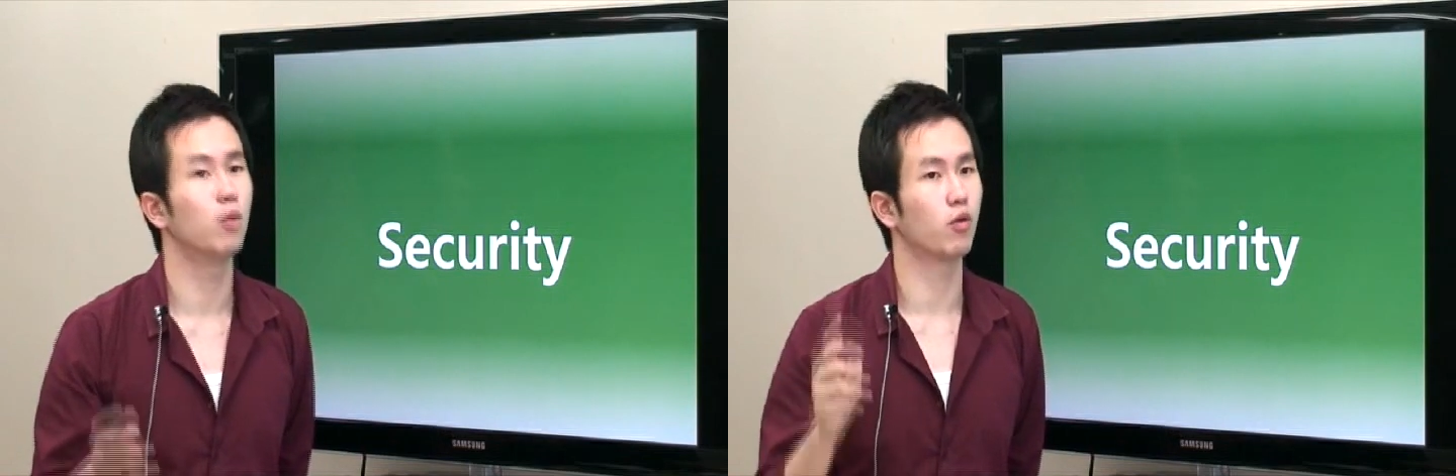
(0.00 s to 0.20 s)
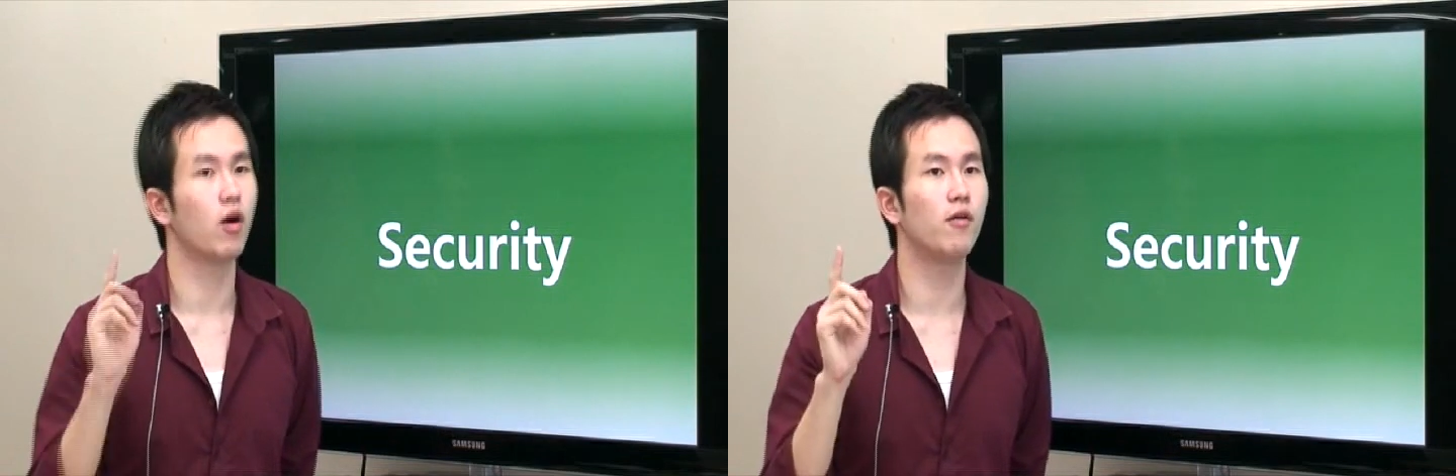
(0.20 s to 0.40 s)

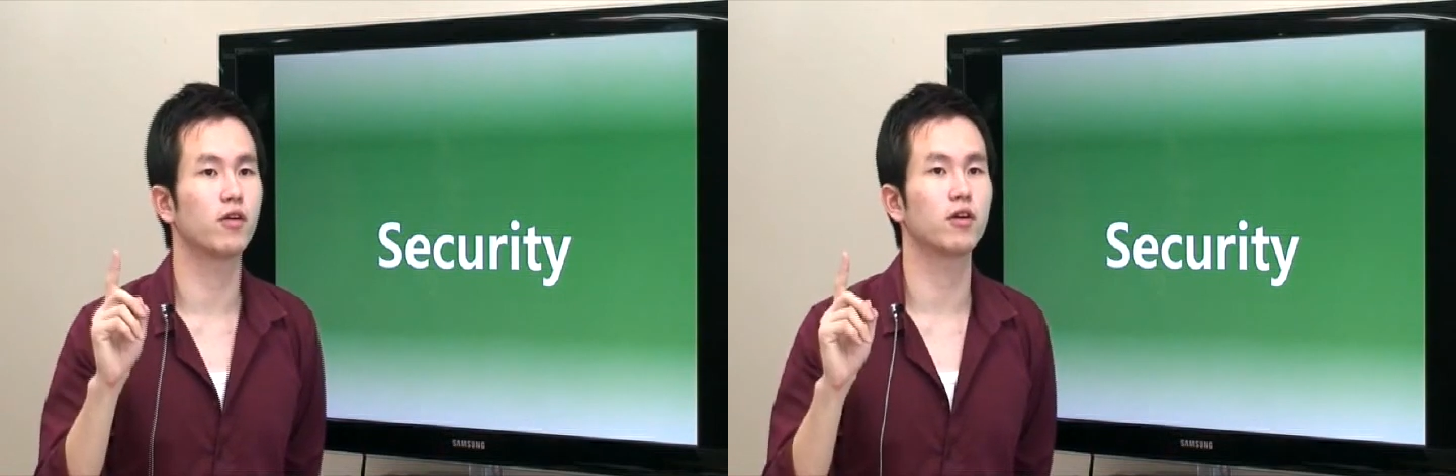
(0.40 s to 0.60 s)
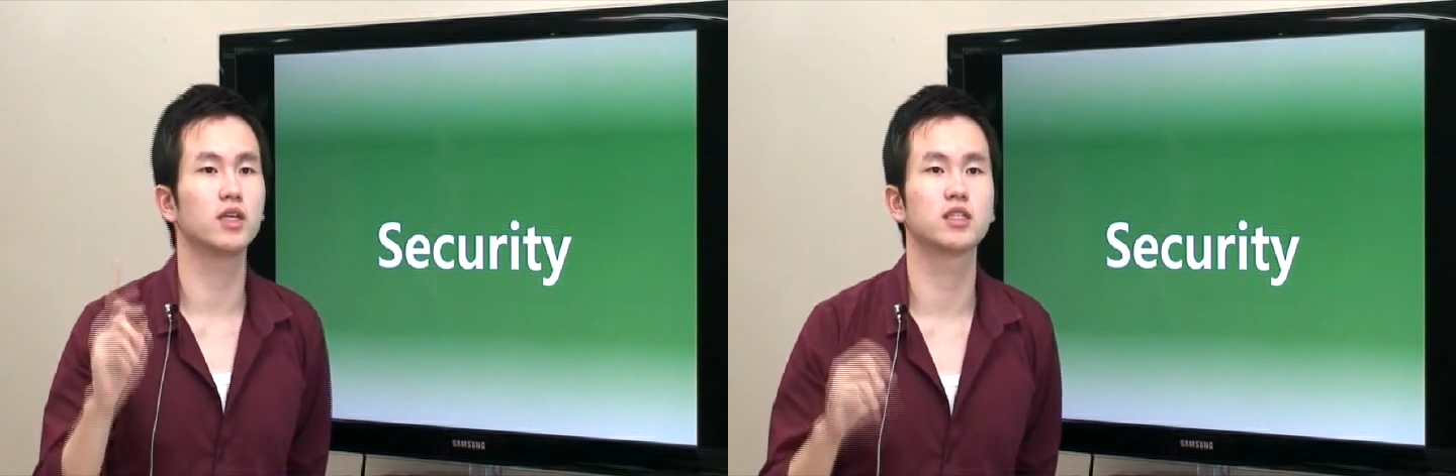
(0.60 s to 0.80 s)

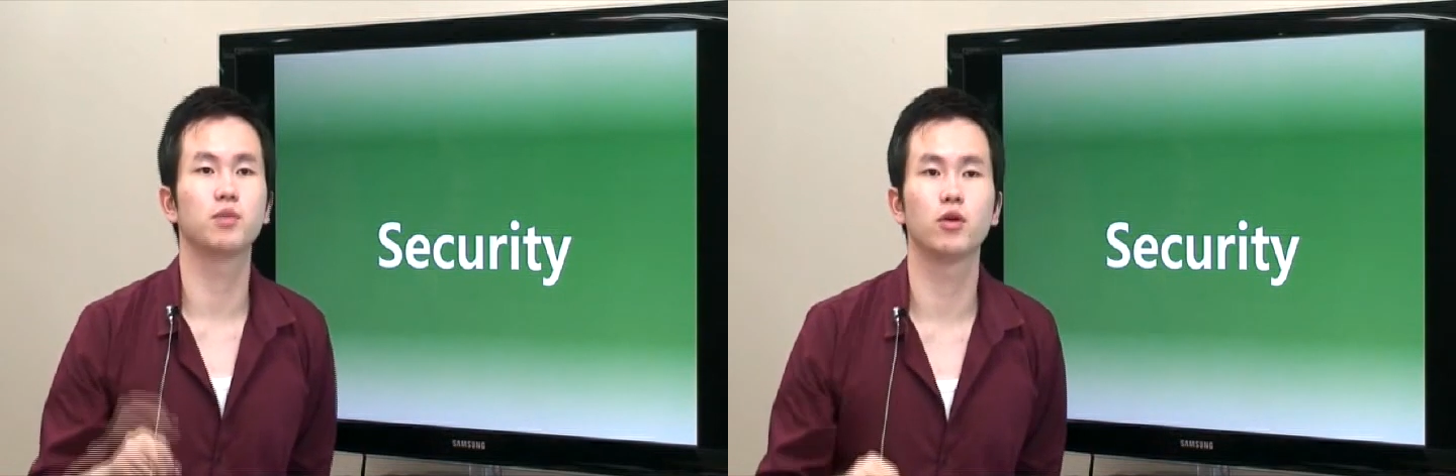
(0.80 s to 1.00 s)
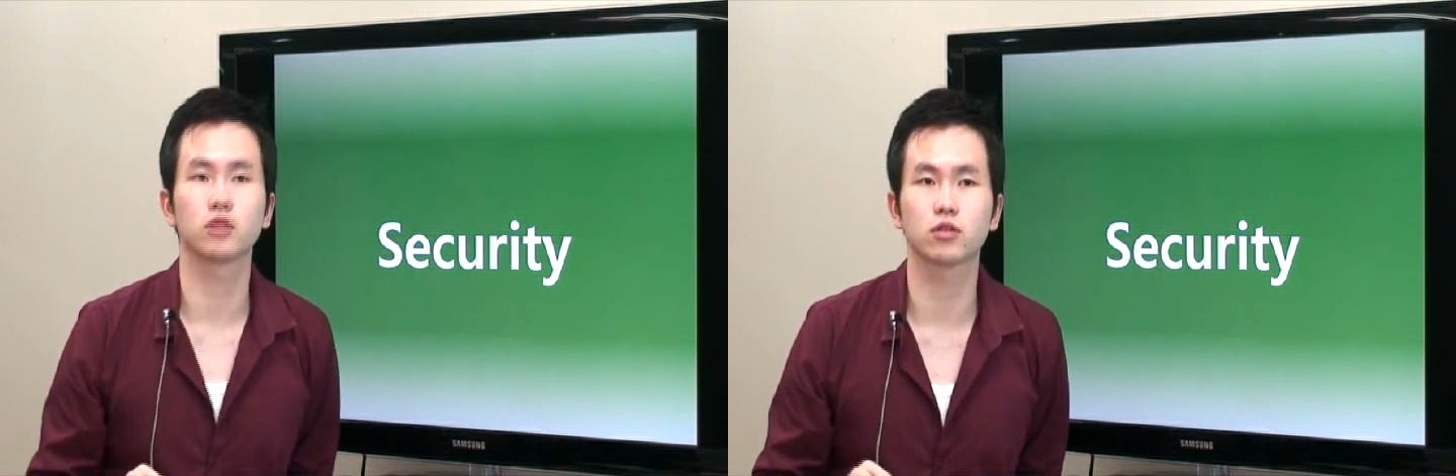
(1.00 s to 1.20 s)
Moreover,
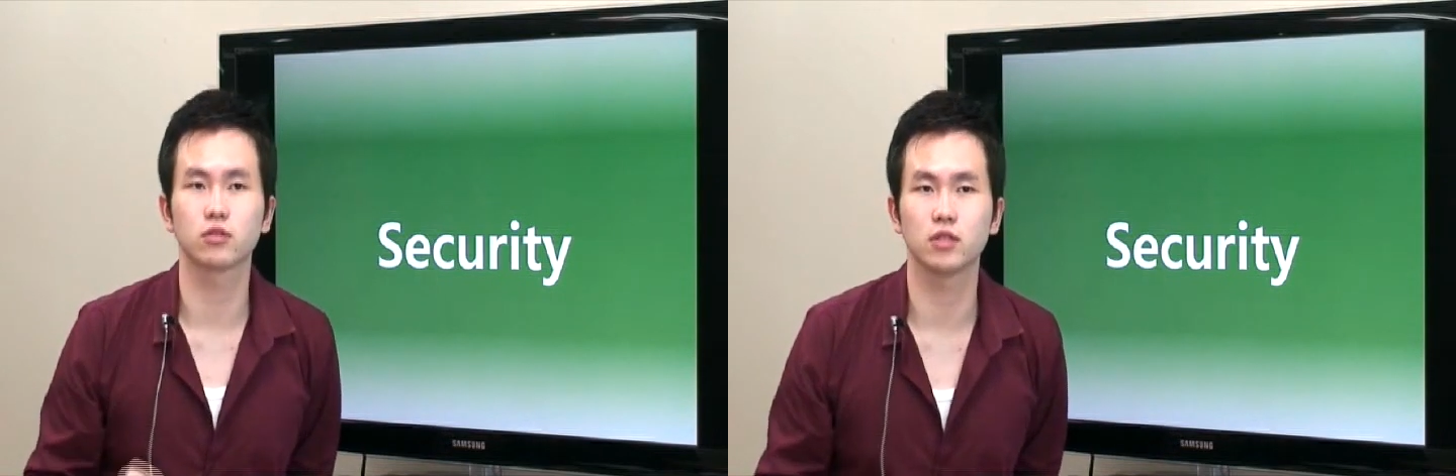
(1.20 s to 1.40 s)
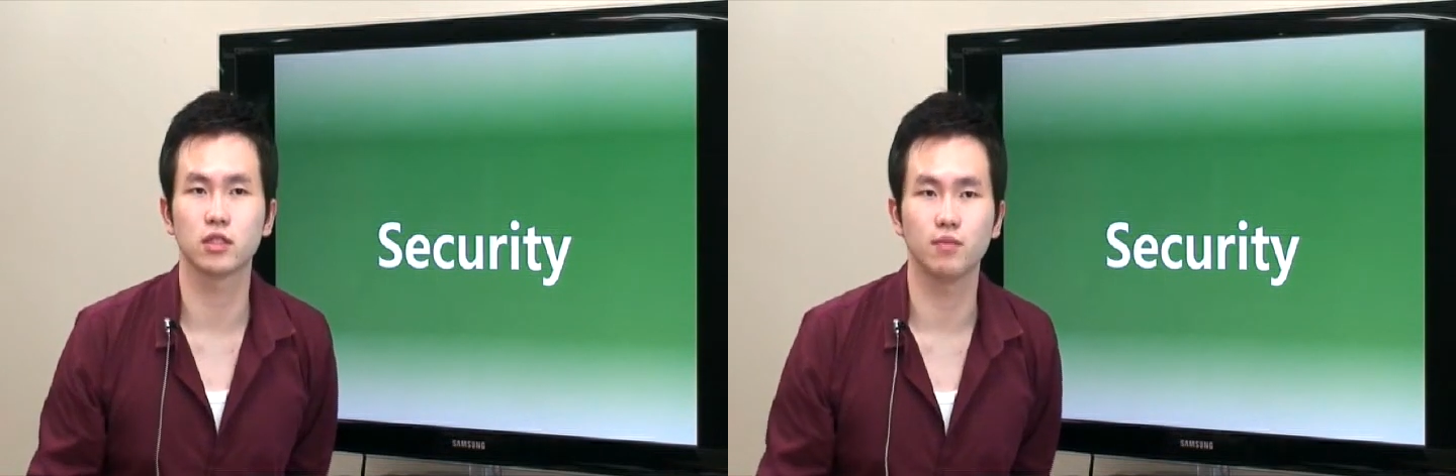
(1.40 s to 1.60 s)
exposure
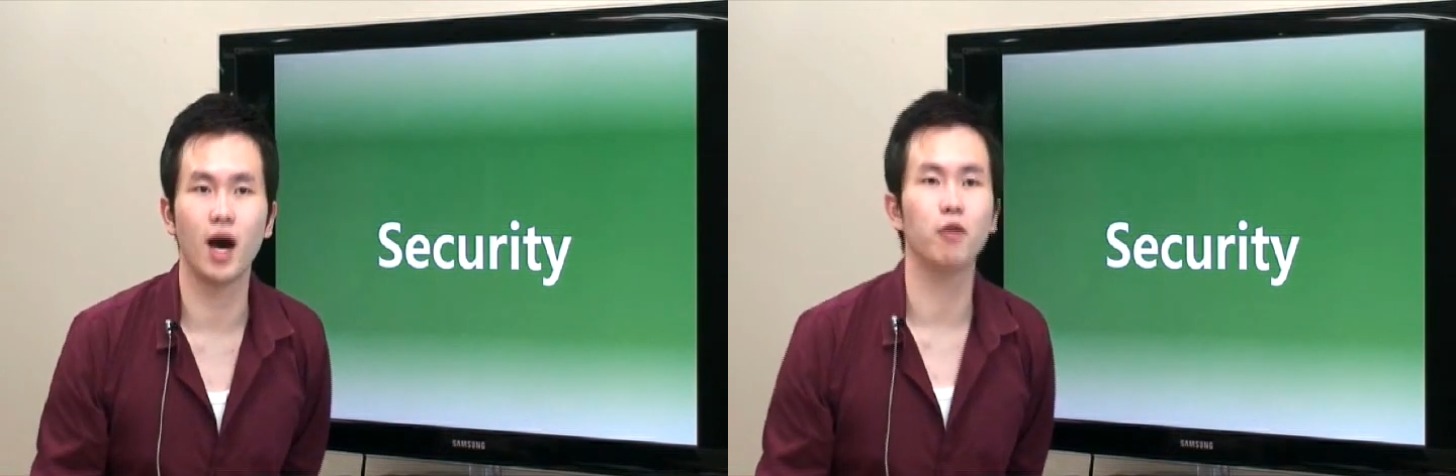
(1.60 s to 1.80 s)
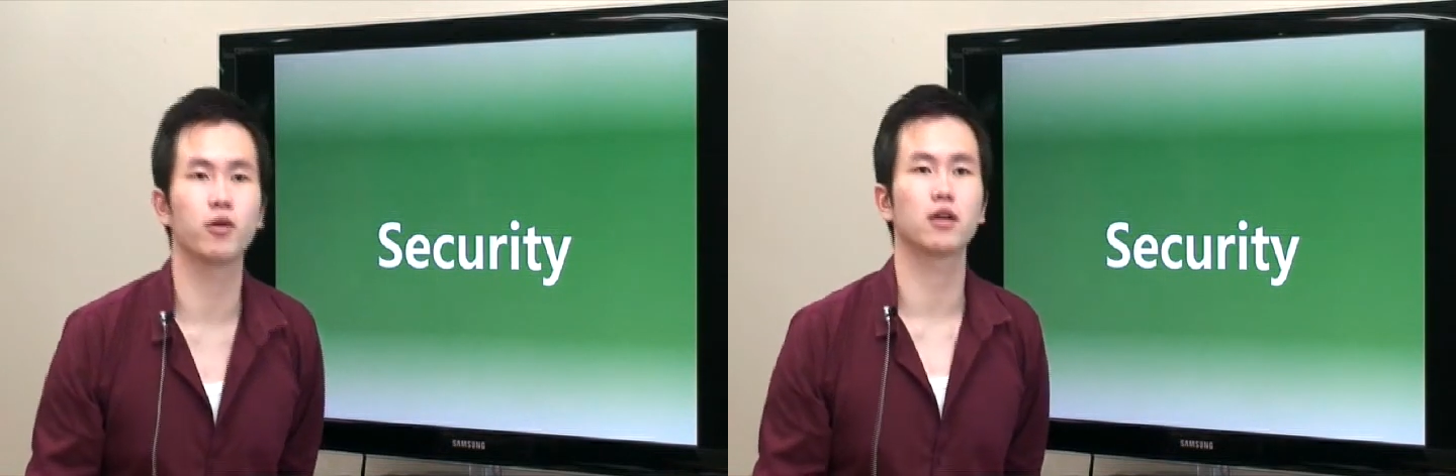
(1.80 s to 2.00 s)
to this
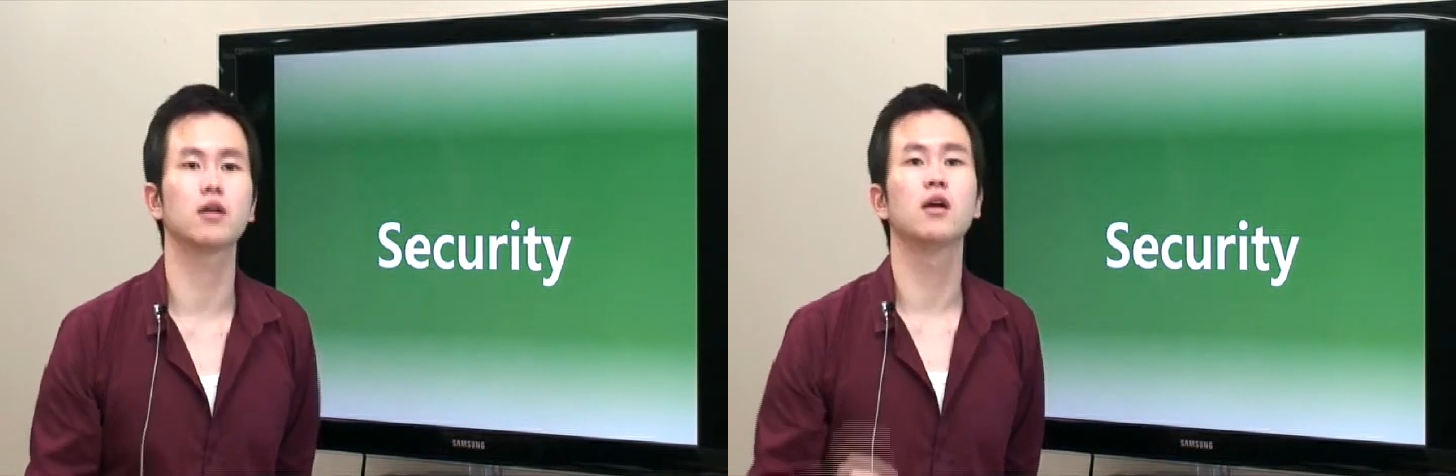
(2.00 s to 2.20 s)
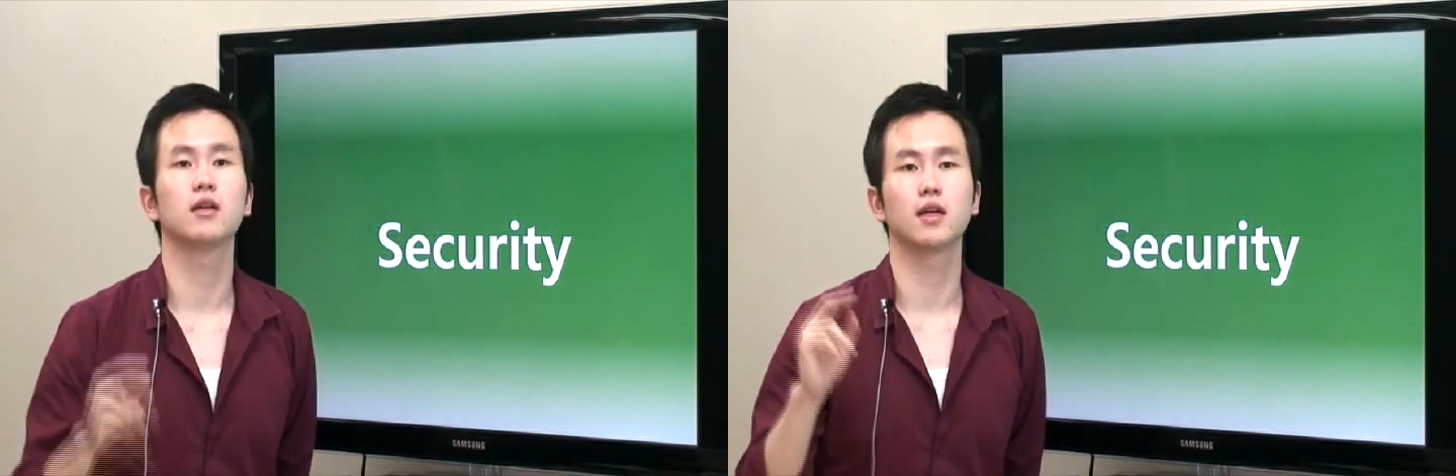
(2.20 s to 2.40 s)
malware